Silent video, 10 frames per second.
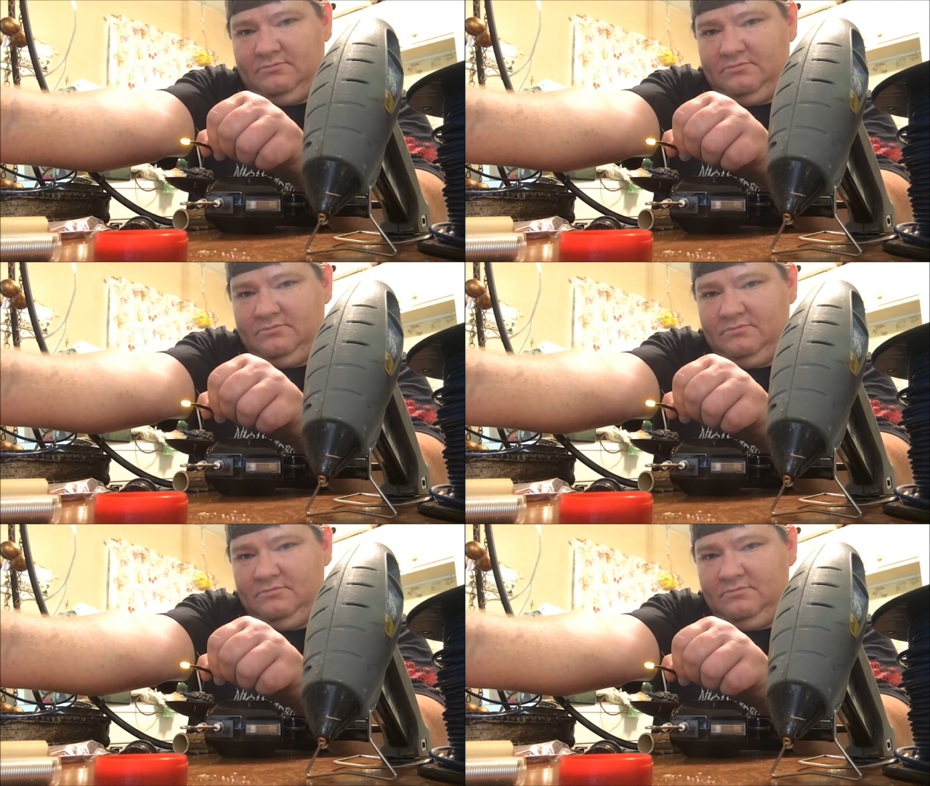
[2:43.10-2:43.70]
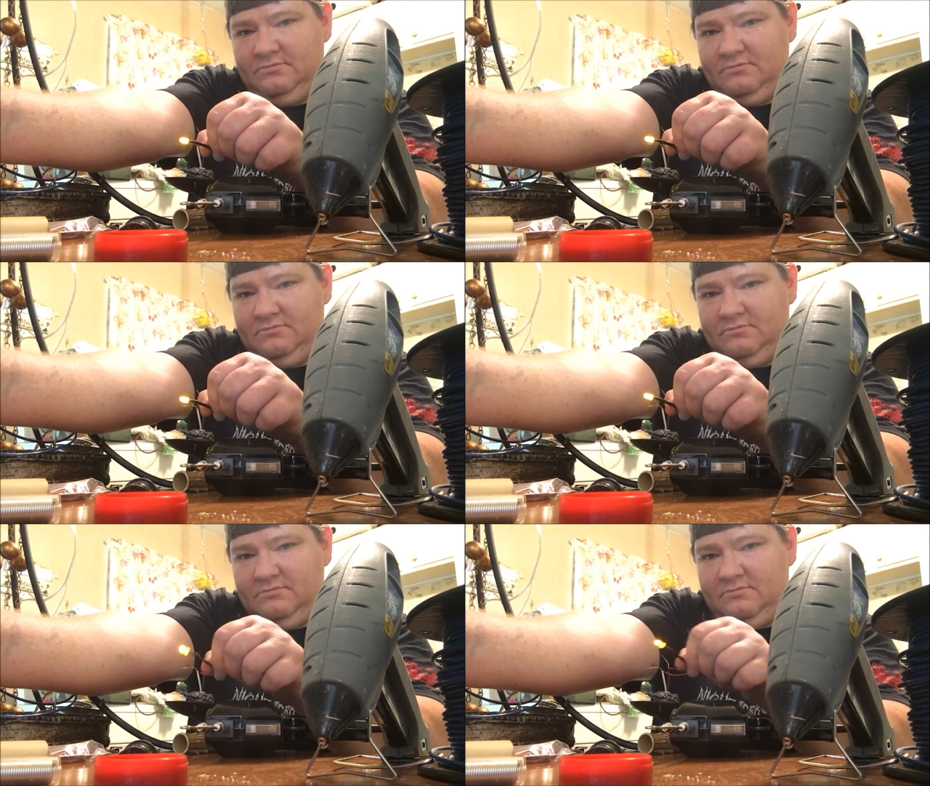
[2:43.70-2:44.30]

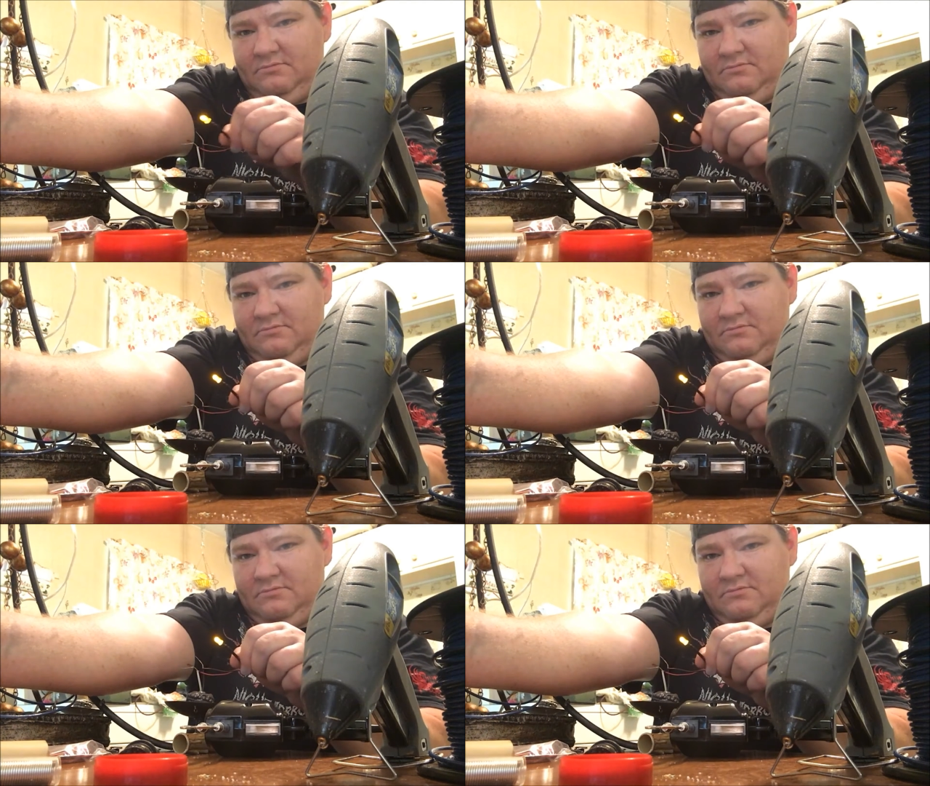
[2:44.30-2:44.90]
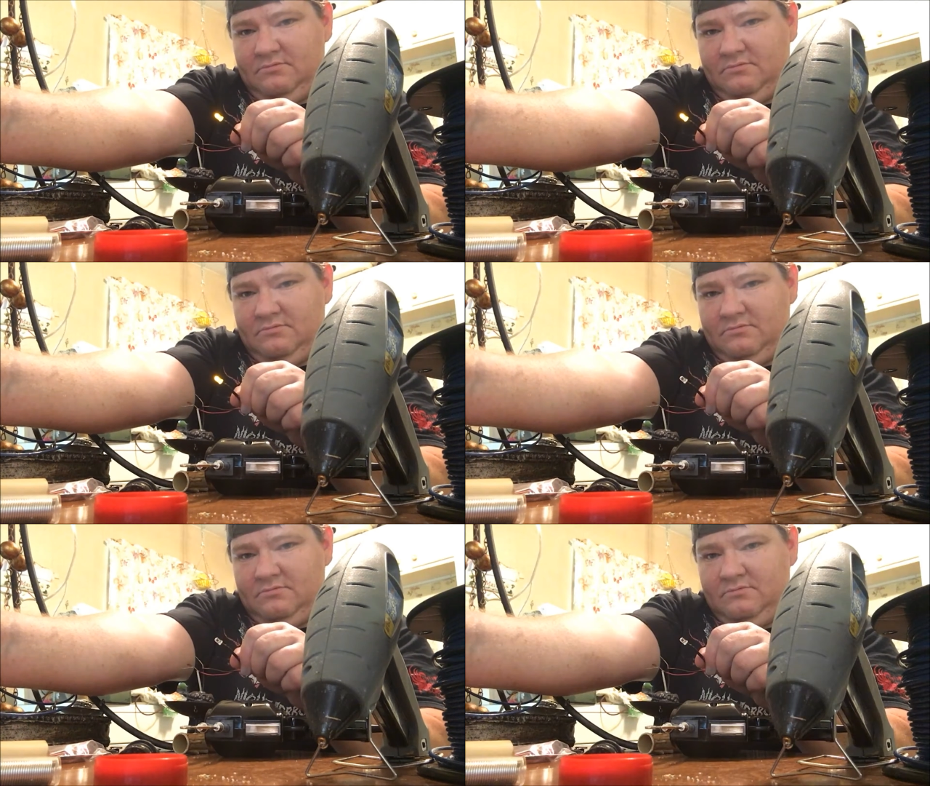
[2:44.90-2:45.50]

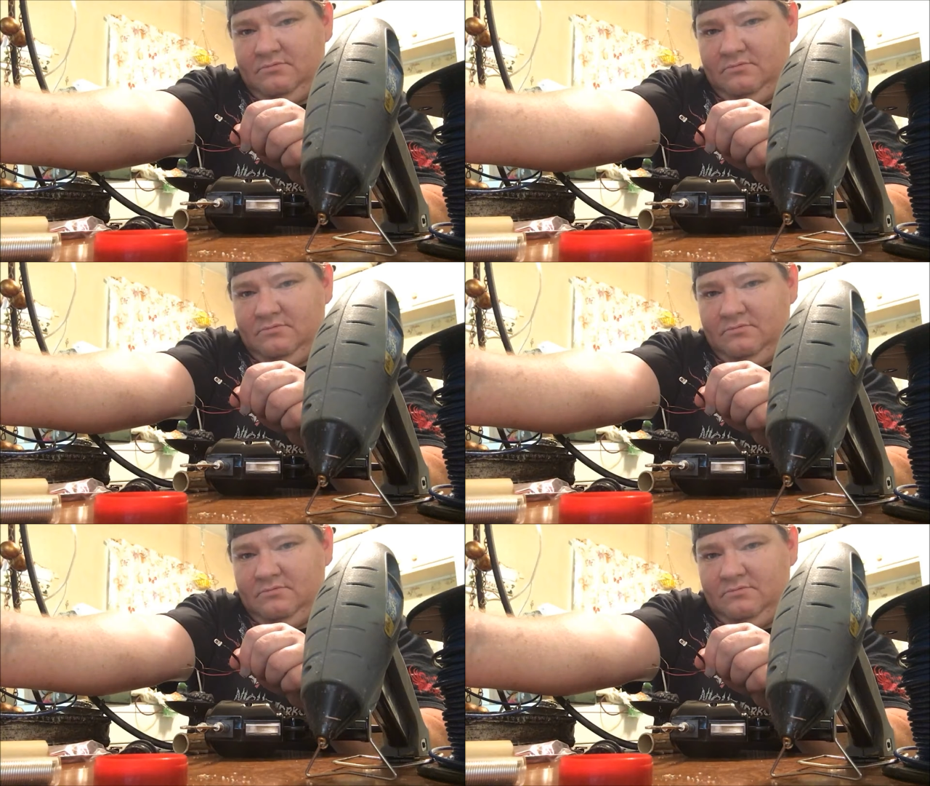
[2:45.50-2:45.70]
No one is speaking in this clip.